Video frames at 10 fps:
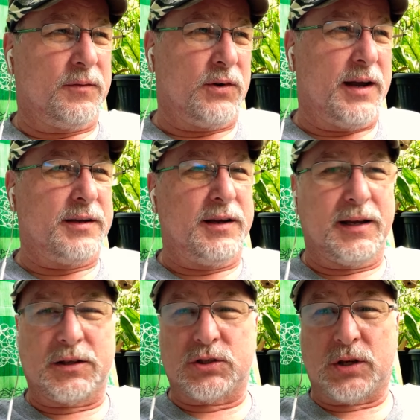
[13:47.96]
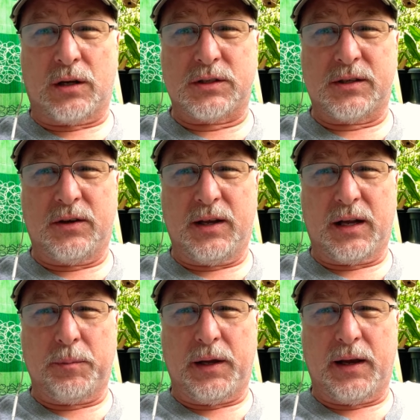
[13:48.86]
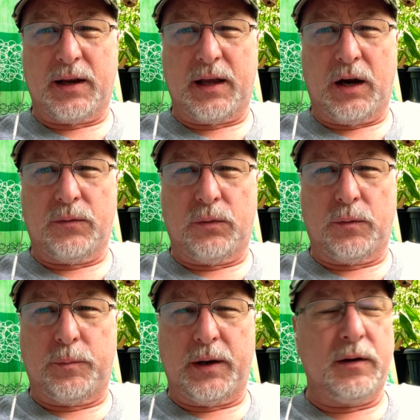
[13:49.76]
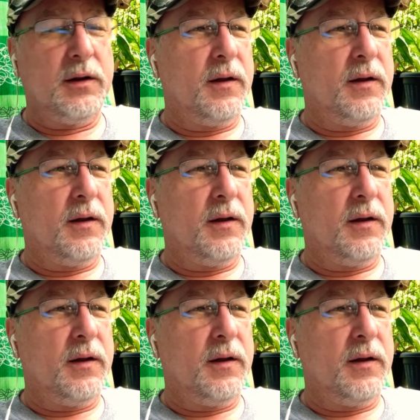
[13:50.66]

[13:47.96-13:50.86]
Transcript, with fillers: granted you got the salts in there and you got to be kind of careful, but